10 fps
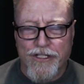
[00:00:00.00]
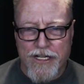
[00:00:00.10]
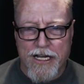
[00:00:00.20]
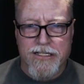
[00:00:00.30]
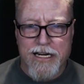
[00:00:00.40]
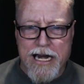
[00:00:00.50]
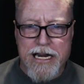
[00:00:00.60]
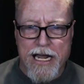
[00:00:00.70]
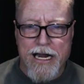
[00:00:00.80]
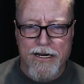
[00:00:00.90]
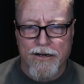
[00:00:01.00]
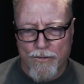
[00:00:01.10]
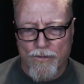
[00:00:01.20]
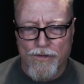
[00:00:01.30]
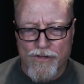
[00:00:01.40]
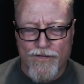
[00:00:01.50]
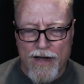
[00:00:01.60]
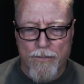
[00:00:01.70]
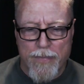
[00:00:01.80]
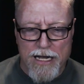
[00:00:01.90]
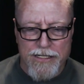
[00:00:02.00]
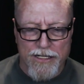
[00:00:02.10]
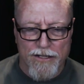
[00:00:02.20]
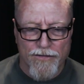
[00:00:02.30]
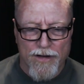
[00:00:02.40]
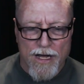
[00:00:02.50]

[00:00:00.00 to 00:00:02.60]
the test in 88 and was found positive.